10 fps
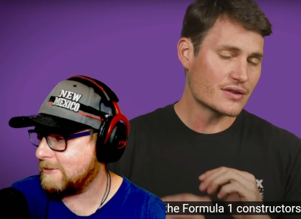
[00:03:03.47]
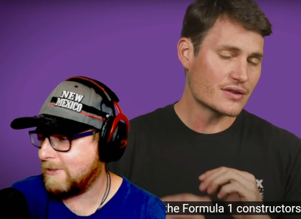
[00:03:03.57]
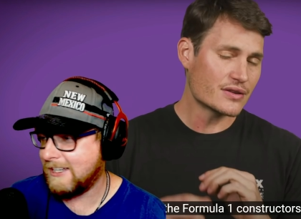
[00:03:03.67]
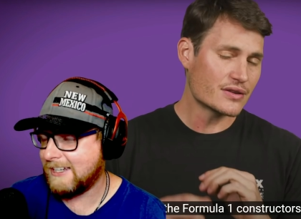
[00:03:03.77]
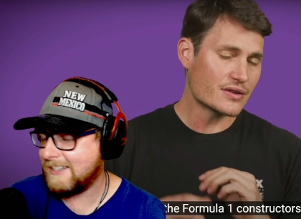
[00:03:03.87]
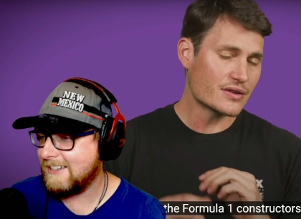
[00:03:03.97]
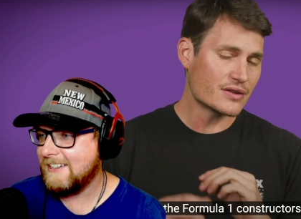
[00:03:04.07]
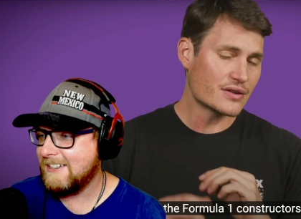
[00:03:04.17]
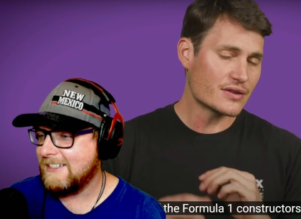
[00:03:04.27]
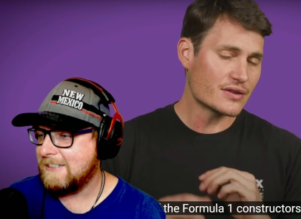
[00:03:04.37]
Speaker 1: were like
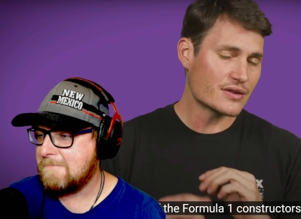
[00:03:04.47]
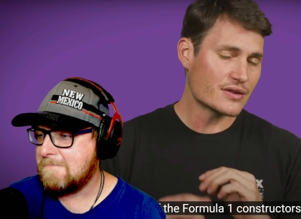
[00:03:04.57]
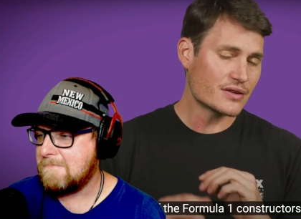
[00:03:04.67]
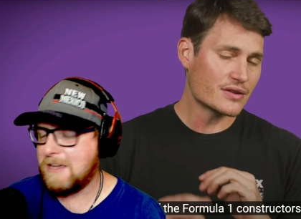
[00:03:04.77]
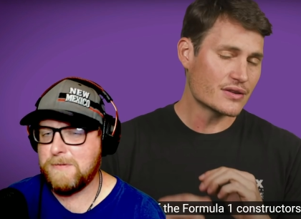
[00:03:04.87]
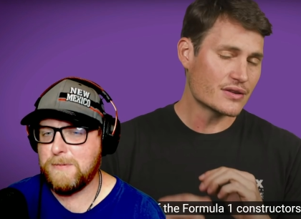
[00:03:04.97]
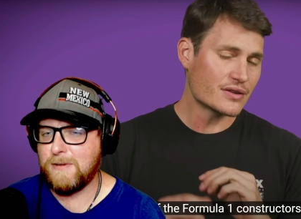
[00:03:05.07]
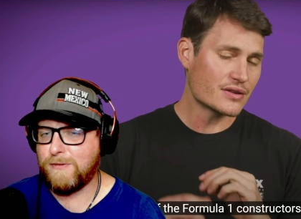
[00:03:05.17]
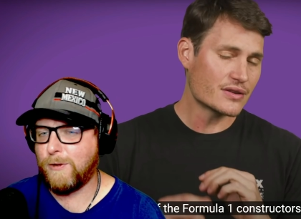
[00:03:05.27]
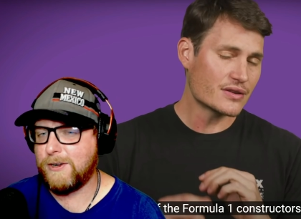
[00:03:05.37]
even
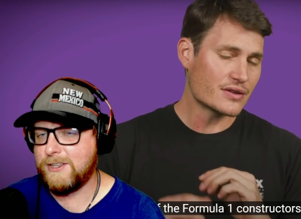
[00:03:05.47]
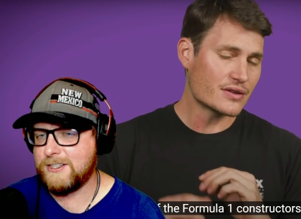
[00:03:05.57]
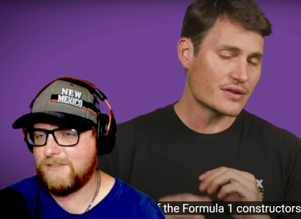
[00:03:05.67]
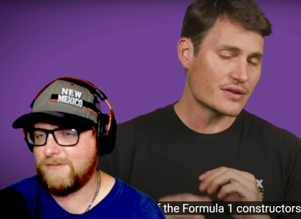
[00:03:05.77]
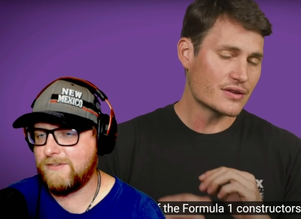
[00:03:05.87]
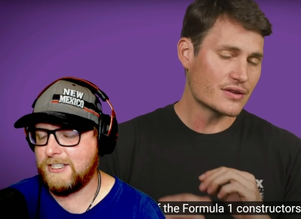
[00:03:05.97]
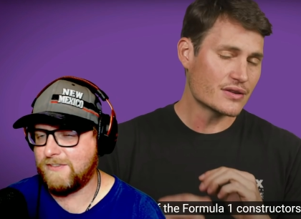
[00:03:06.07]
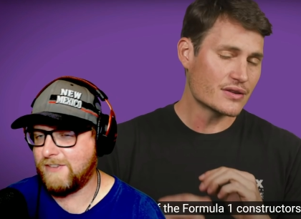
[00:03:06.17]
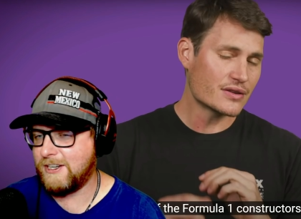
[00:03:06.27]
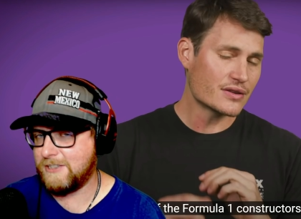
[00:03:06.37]
before this this
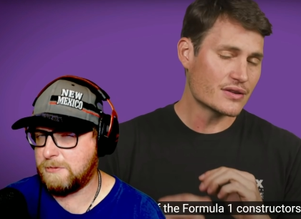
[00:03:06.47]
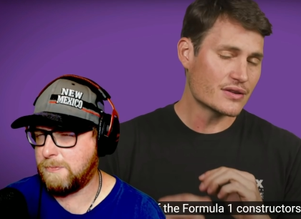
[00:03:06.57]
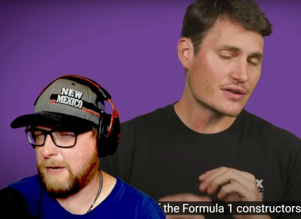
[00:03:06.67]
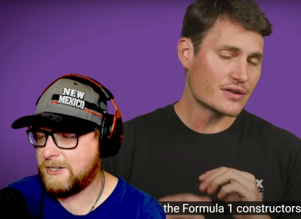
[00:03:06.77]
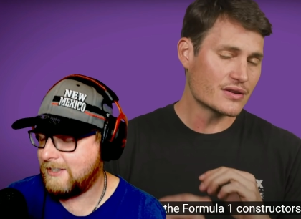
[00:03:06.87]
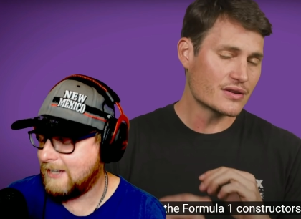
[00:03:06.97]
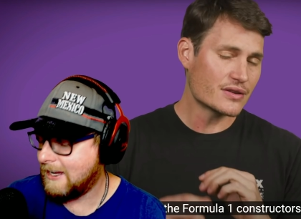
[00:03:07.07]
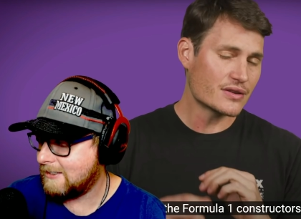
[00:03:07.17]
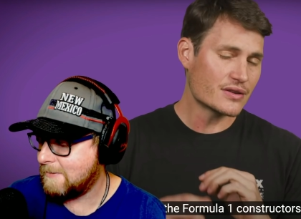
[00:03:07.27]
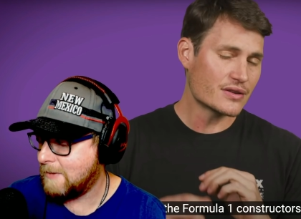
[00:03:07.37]
video especially, I
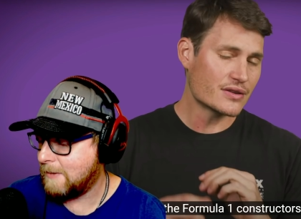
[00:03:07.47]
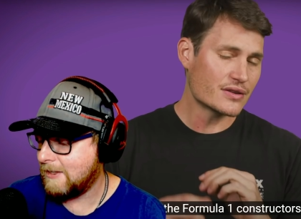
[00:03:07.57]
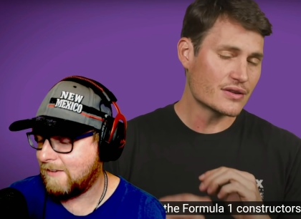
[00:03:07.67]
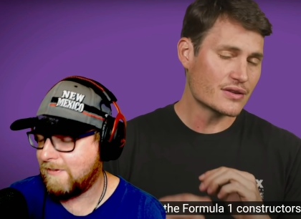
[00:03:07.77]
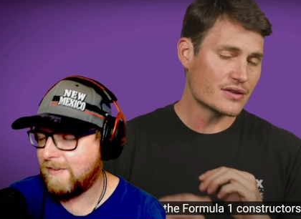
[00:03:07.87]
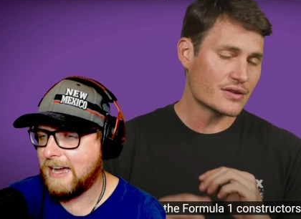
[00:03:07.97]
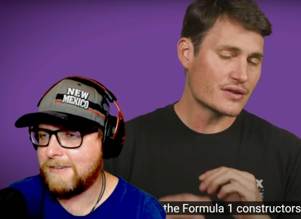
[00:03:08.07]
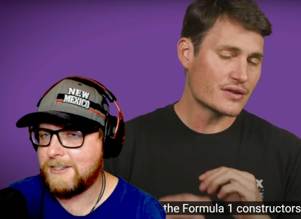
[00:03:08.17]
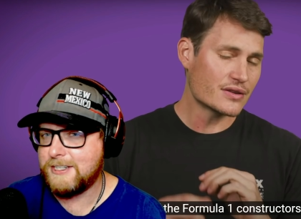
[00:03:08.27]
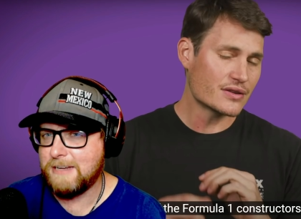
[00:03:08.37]
thought maybe like 5
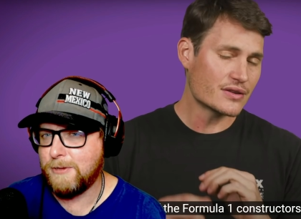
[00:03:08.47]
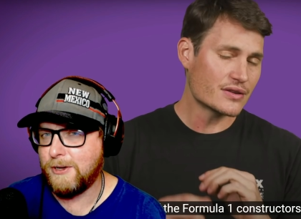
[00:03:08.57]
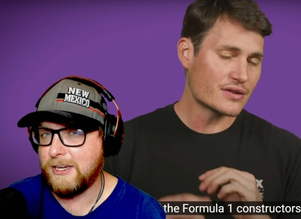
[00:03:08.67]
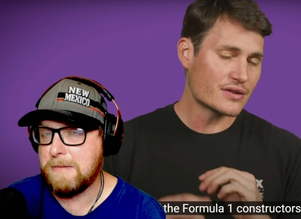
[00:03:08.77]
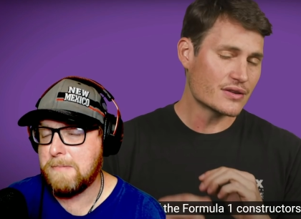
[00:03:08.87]
to 10 million